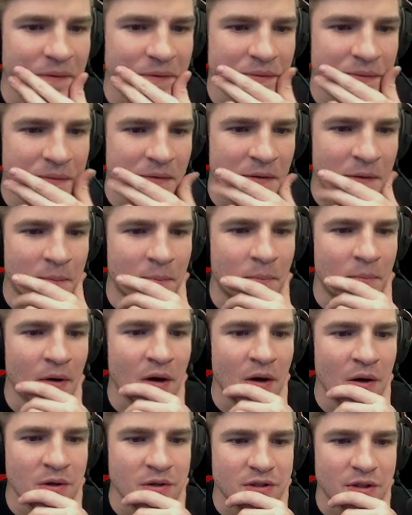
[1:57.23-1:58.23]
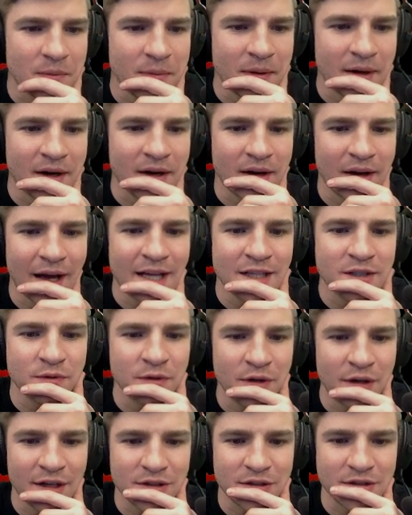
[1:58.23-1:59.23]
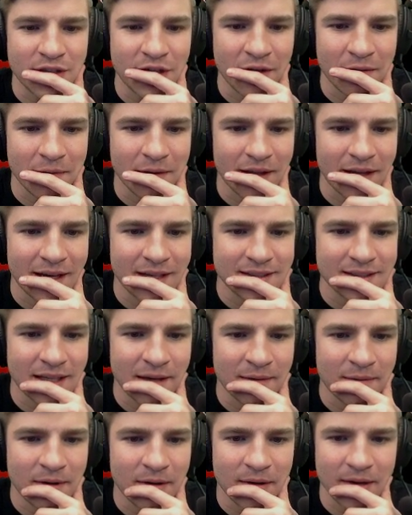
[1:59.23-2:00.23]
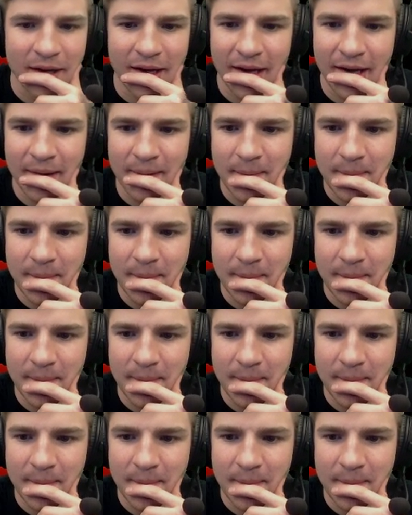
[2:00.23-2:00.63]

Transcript: The bows are better. That's what you guys were telling me last time. Okay.